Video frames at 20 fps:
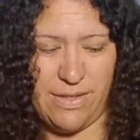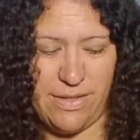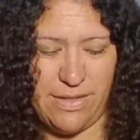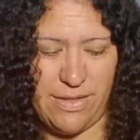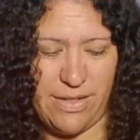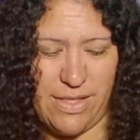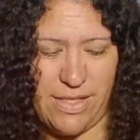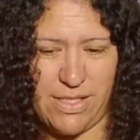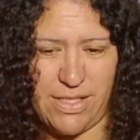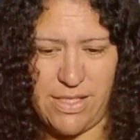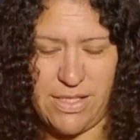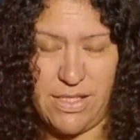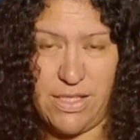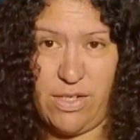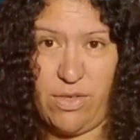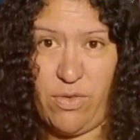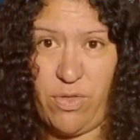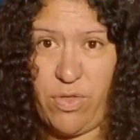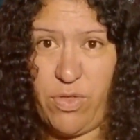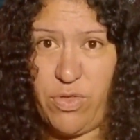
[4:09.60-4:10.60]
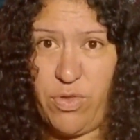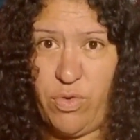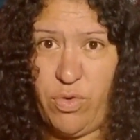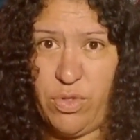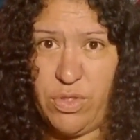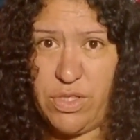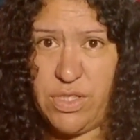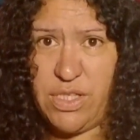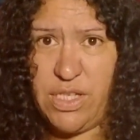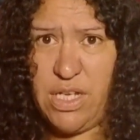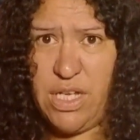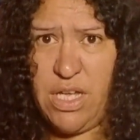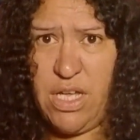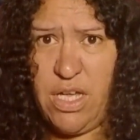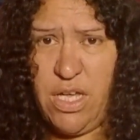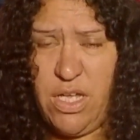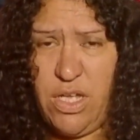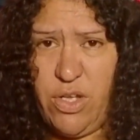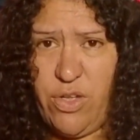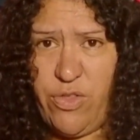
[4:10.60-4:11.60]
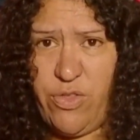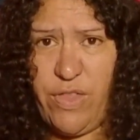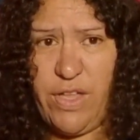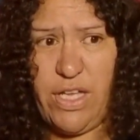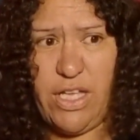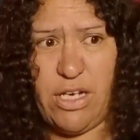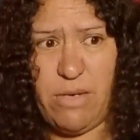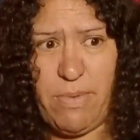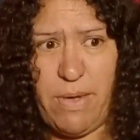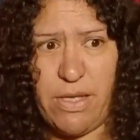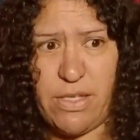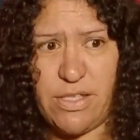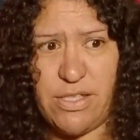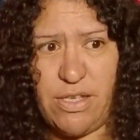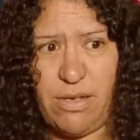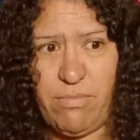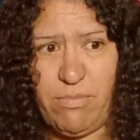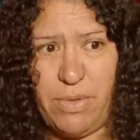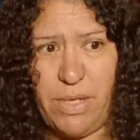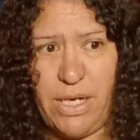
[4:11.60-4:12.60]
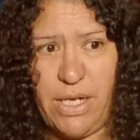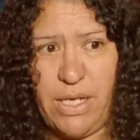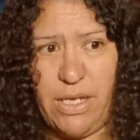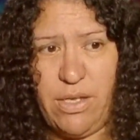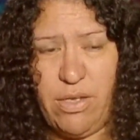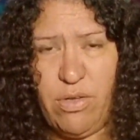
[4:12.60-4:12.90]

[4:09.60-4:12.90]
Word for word: This is your thoughts. You're thinking about somebody